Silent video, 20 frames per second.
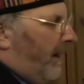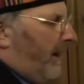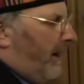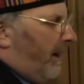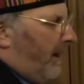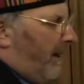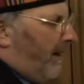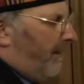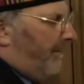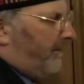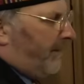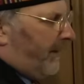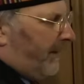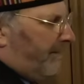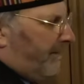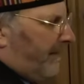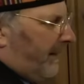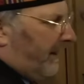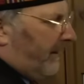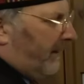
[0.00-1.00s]

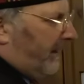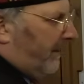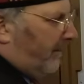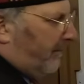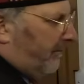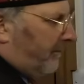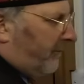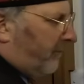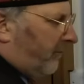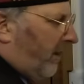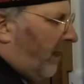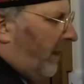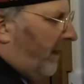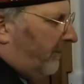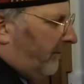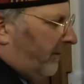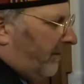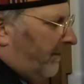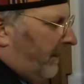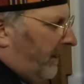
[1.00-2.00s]
It
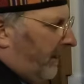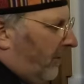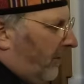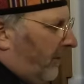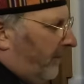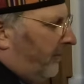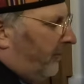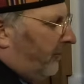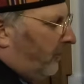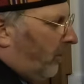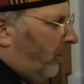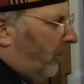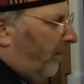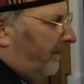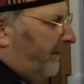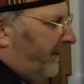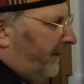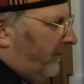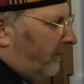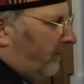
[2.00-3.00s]
started, but it got
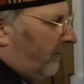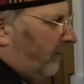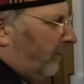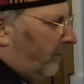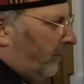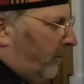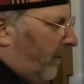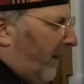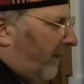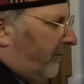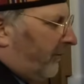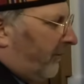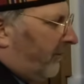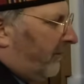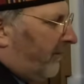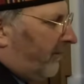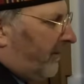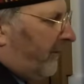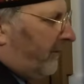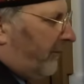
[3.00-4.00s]
absorbed into Western
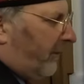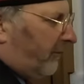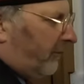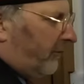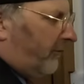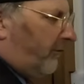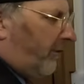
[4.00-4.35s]
civilization.